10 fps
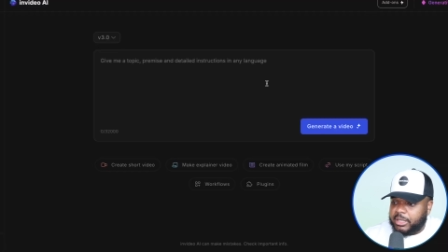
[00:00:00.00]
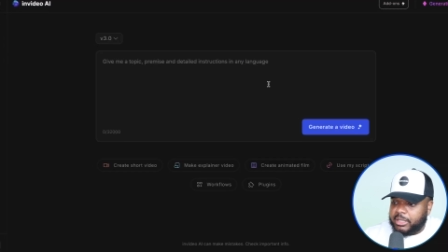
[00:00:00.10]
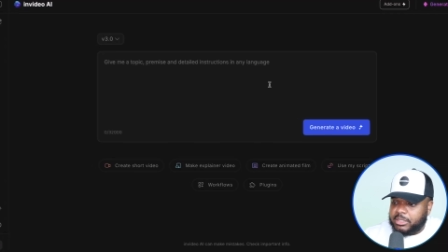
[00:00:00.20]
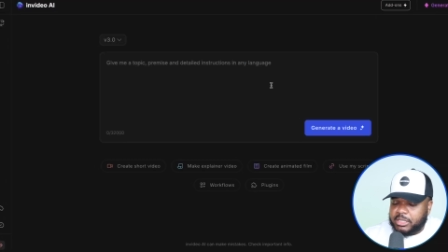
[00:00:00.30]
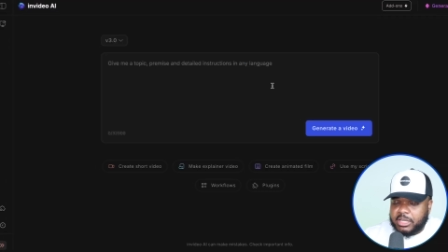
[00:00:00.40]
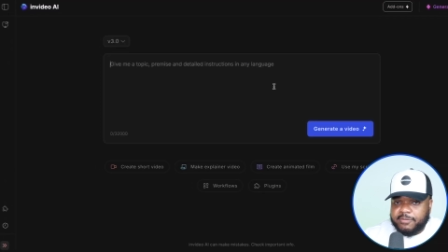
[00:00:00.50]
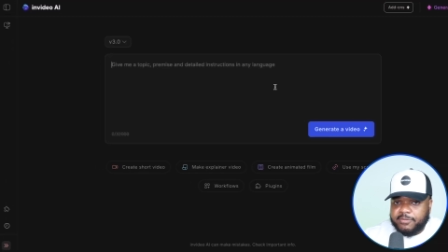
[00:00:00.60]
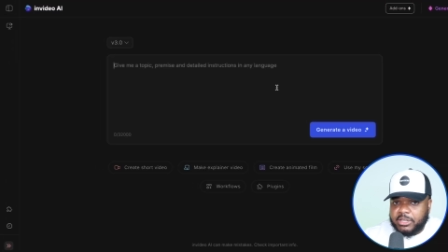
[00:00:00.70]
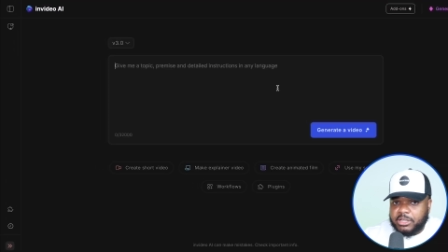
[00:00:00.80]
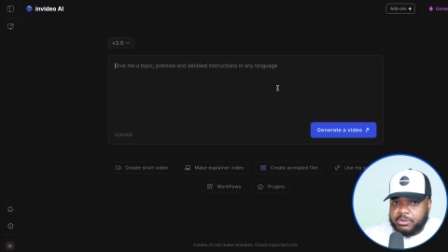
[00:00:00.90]
is
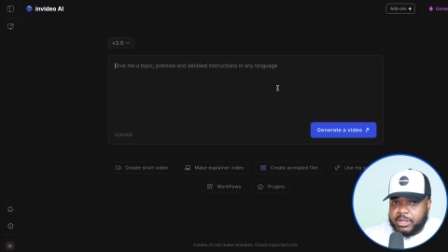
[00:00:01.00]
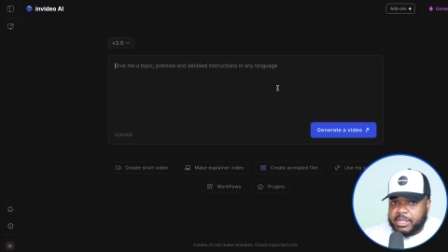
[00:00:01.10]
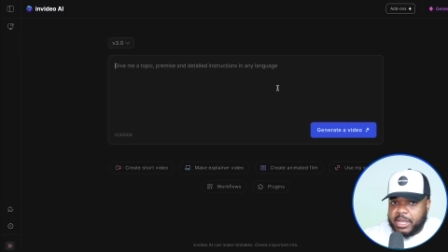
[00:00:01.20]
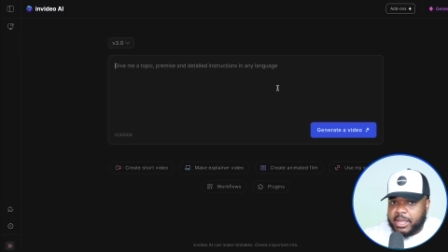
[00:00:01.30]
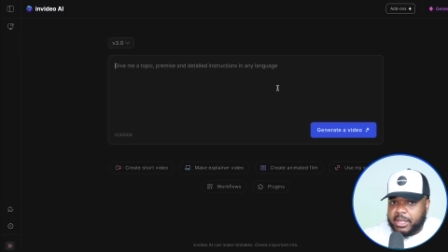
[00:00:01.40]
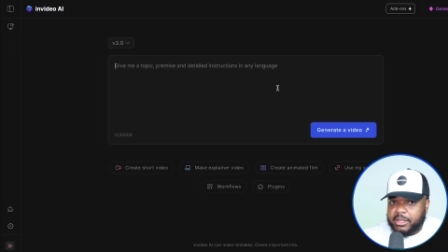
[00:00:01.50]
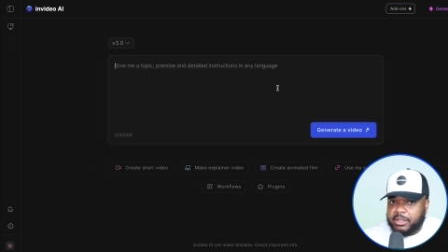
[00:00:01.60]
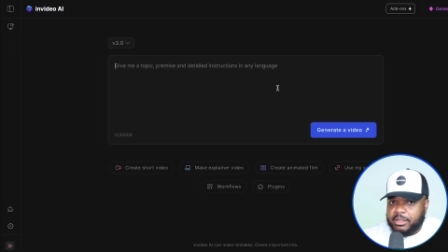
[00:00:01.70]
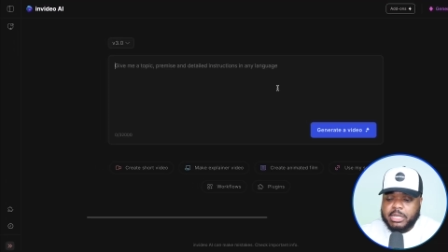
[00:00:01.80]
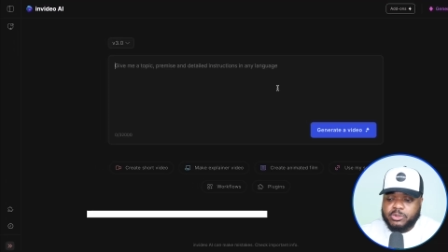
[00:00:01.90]
InVideo AI.
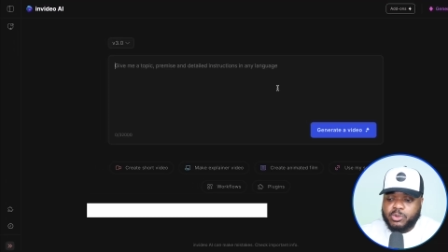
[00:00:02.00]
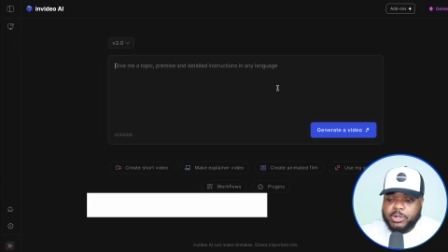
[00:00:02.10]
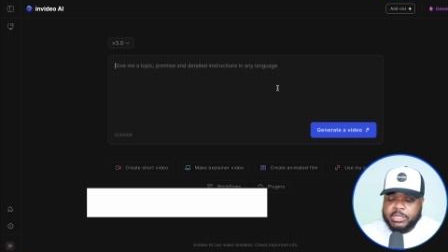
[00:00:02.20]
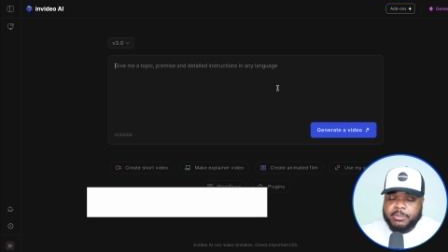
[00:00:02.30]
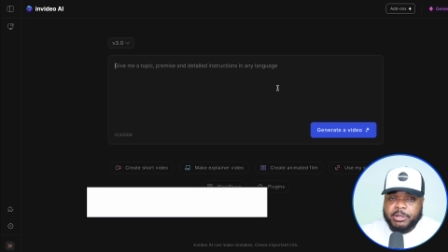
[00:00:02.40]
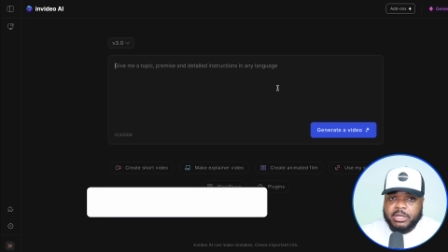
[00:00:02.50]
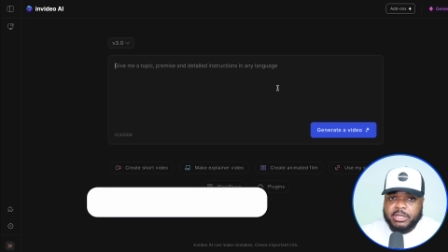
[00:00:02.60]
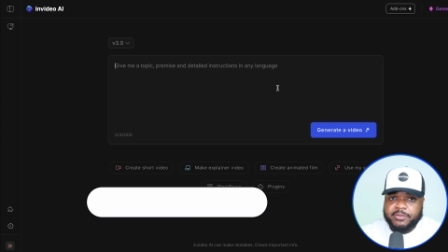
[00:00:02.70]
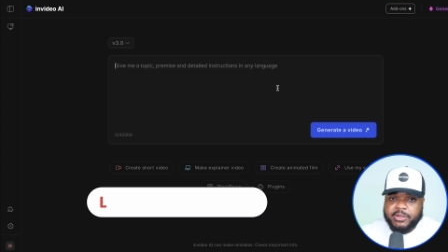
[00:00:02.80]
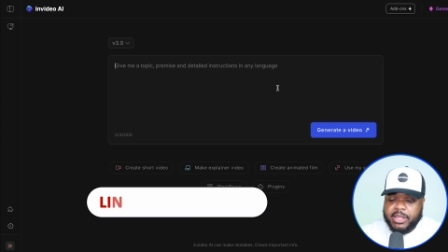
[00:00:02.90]
As always, I'm going to
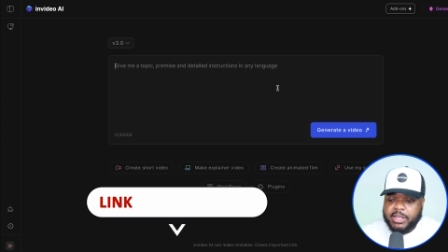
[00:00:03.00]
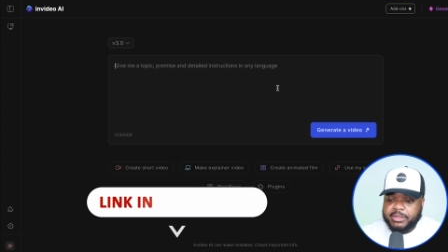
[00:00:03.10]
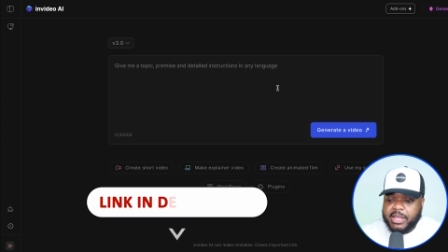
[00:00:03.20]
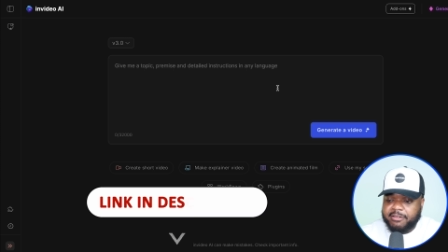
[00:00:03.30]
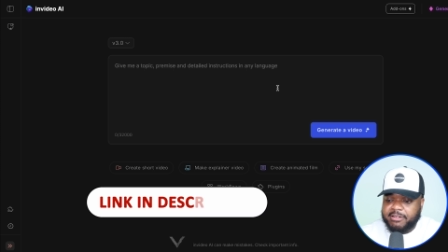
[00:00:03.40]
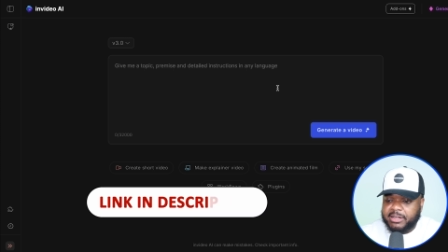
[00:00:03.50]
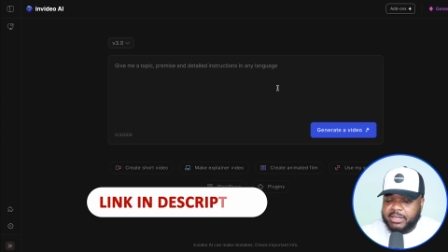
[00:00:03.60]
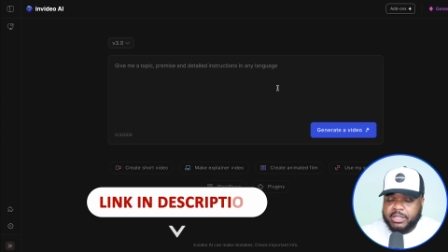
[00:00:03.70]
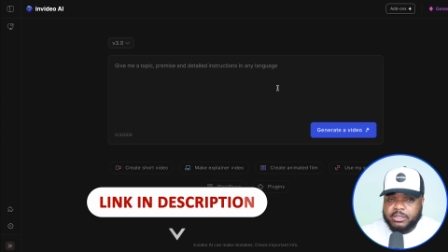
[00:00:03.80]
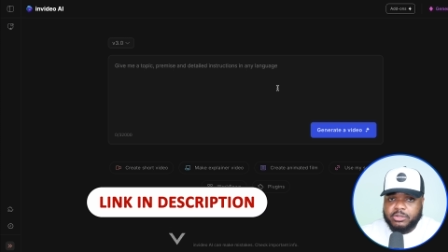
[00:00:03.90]
leave a direct
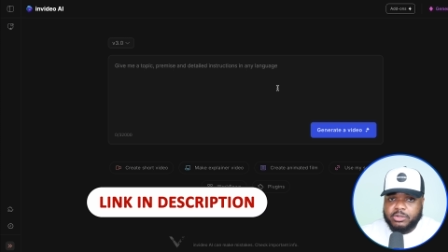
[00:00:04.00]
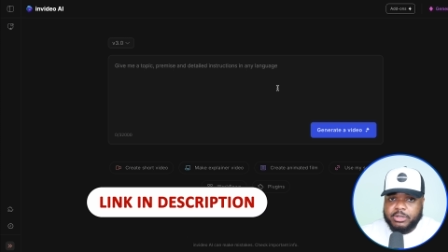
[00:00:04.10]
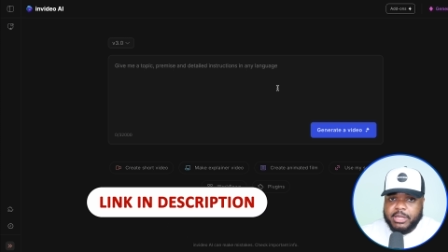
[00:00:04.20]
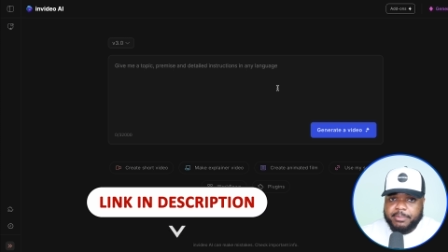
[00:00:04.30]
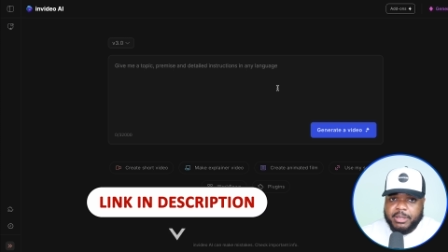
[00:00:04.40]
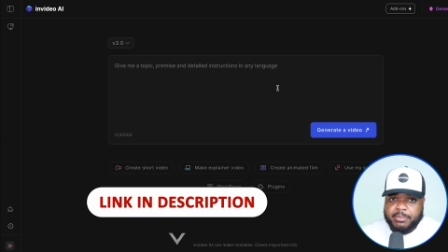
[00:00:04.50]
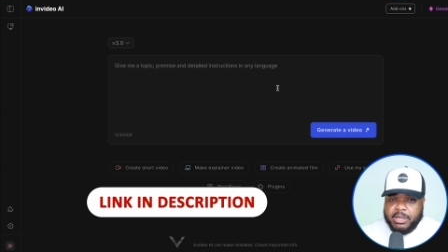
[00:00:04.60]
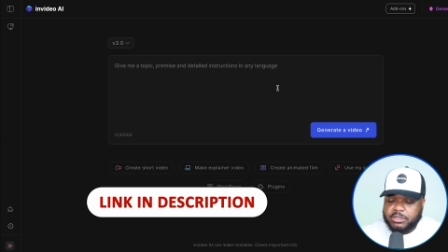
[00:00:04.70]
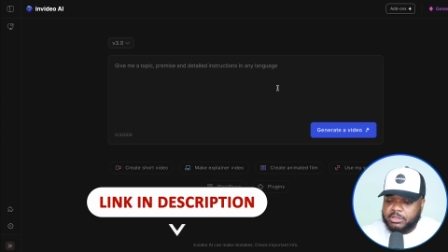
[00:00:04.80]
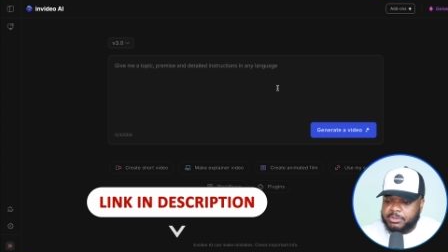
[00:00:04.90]
link to them in
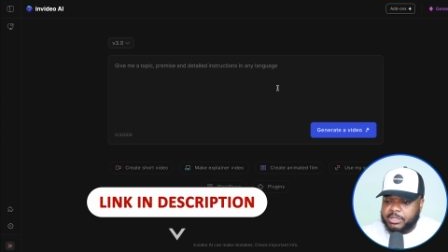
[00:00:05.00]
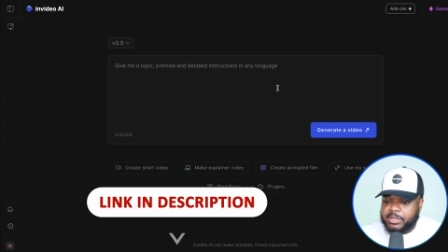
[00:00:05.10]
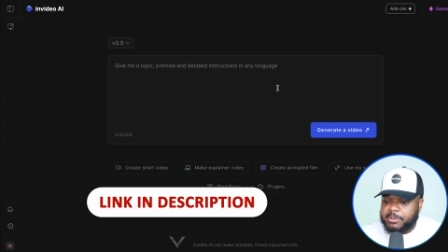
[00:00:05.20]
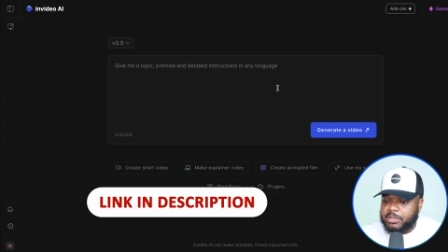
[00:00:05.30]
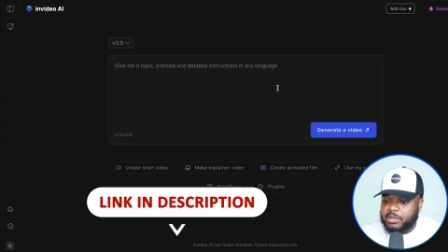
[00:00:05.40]
my description down